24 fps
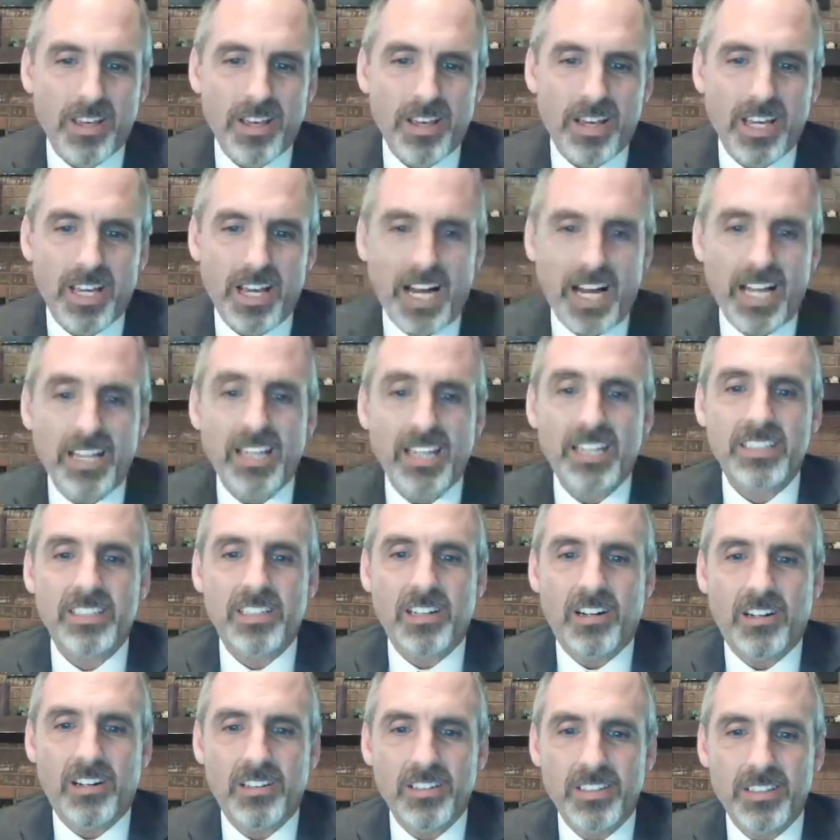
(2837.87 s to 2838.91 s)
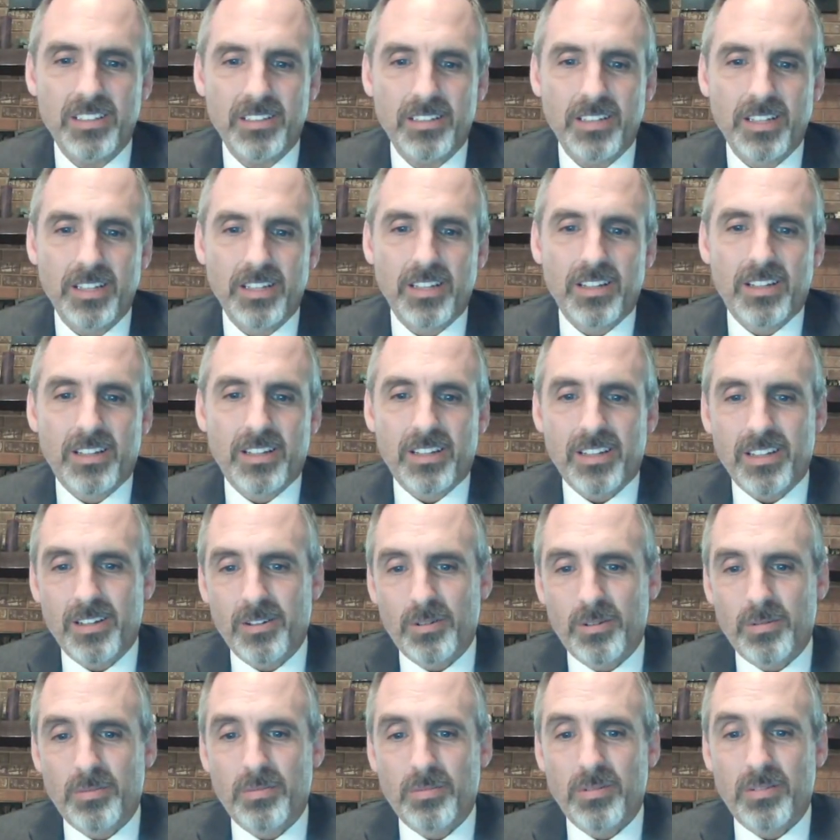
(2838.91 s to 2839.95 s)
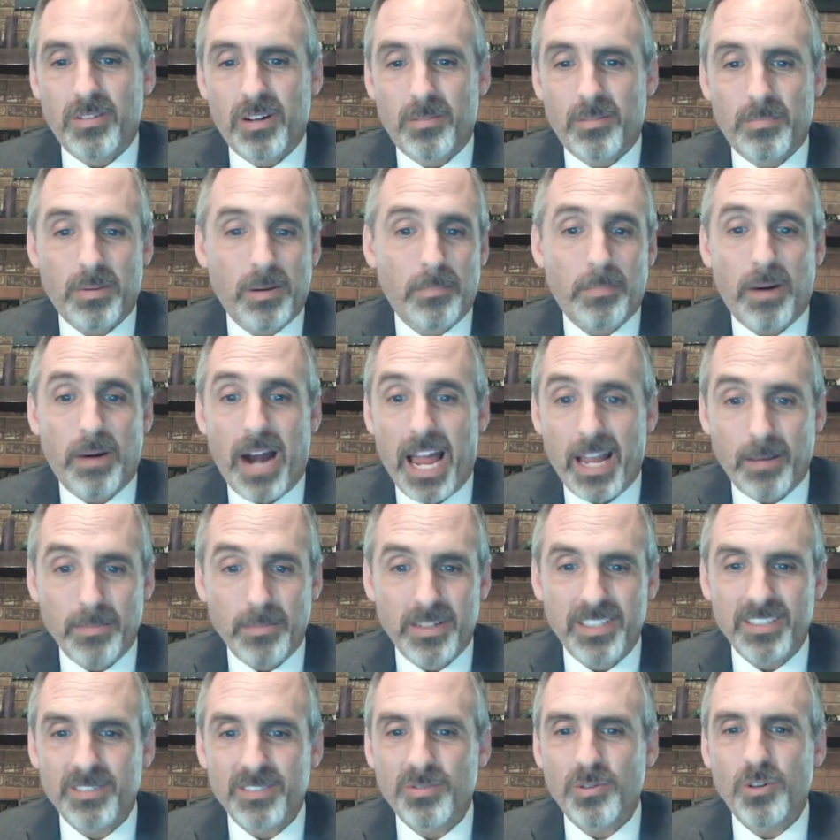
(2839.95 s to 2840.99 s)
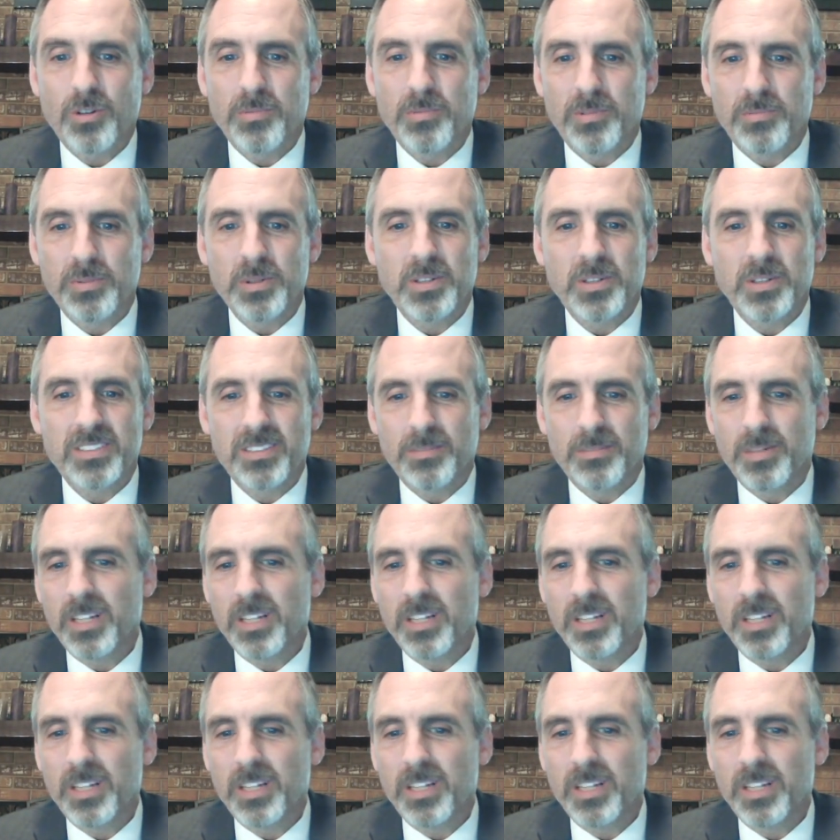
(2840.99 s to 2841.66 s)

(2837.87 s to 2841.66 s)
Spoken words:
I like to call it a pragmatist form of Buddhism.